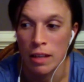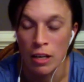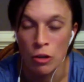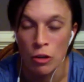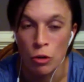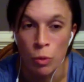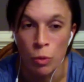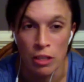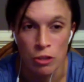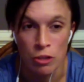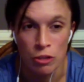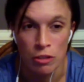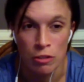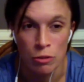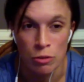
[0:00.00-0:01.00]
knew when I
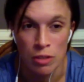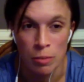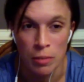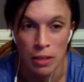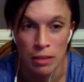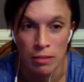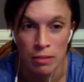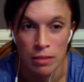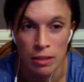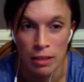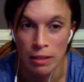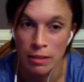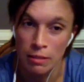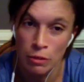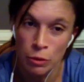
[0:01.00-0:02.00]
shouldn't do something, and I
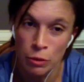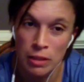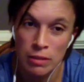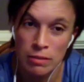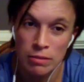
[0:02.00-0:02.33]
didn't do it.